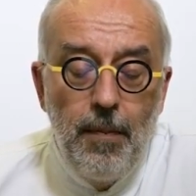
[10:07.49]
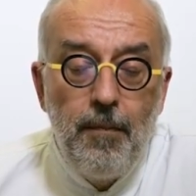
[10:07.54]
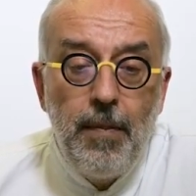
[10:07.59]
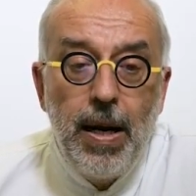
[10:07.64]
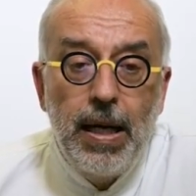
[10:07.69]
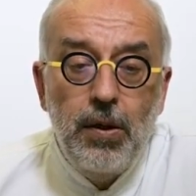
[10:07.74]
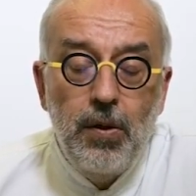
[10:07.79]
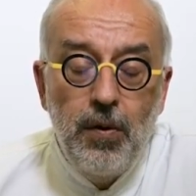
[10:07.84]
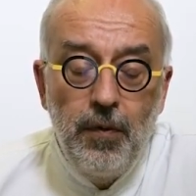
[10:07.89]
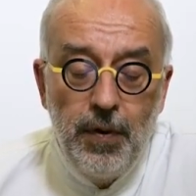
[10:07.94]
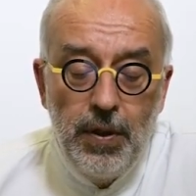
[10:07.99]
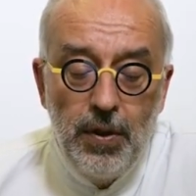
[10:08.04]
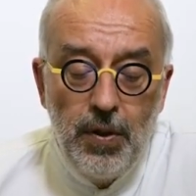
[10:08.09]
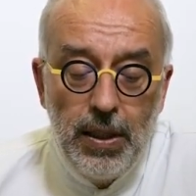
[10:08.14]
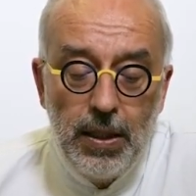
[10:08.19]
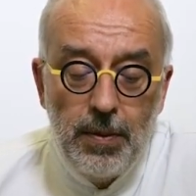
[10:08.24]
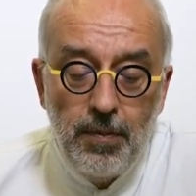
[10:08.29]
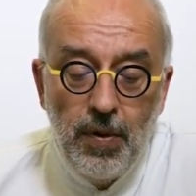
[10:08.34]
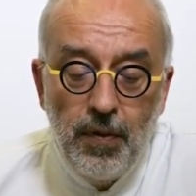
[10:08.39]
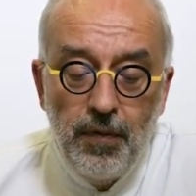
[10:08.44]

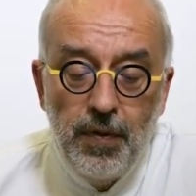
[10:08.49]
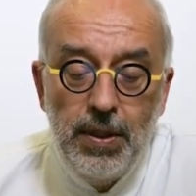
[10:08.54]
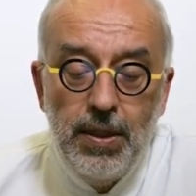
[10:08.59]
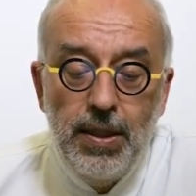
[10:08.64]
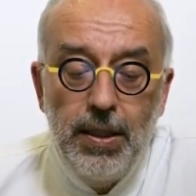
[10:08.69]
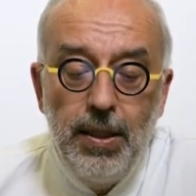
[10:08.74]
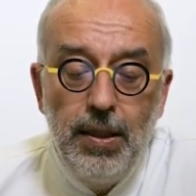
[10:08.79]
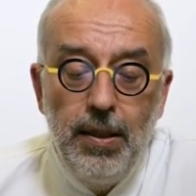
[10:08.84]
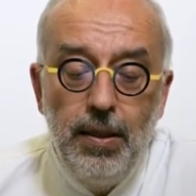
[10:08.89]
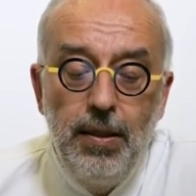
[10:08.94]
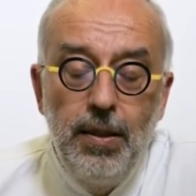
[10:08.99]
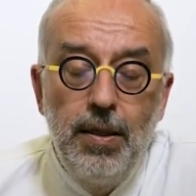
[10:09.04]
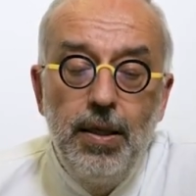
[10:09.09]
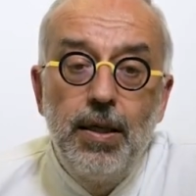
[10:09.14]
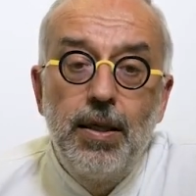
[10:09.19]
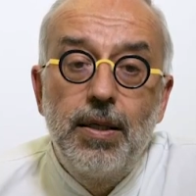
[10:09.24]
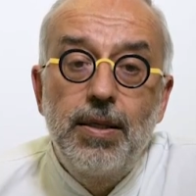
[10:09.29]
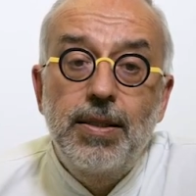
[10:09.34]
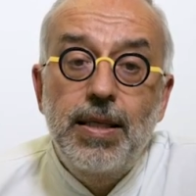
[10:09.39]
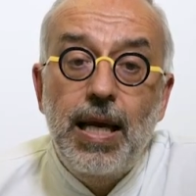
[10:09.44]
mycophenolate mofetil,
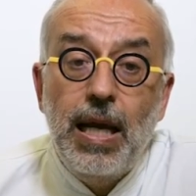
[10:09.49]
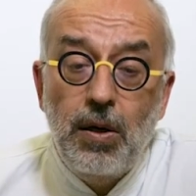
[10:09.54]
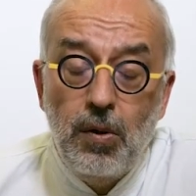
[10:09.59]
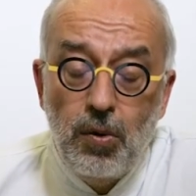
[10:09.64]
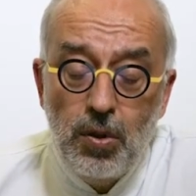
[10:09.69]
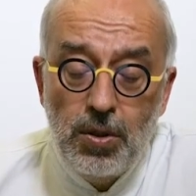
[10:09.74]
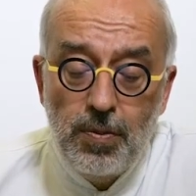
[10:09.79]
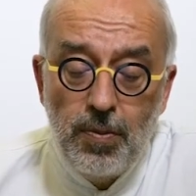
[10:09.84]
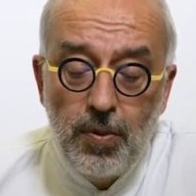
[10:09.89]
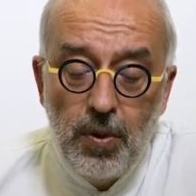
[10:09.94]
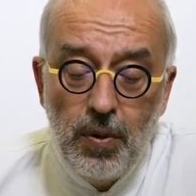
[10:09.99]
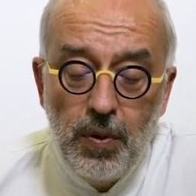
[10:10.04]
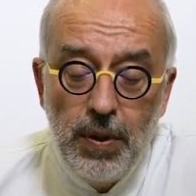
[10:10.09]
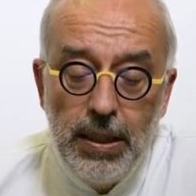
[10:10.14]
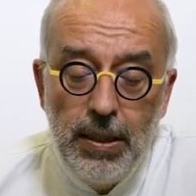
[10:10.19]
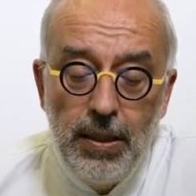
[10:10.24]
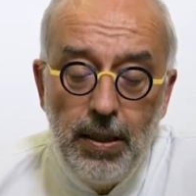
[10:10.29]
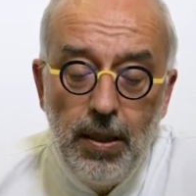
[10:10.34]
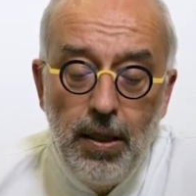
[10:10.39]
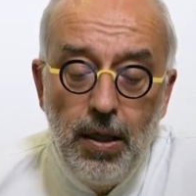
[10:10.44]

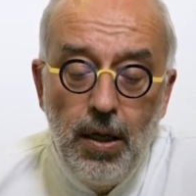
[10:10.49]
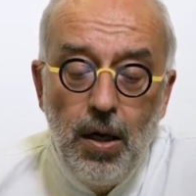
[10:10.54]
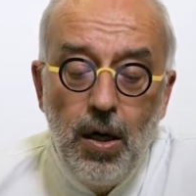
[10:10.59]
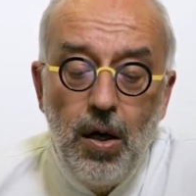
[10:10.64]
cyclosporine,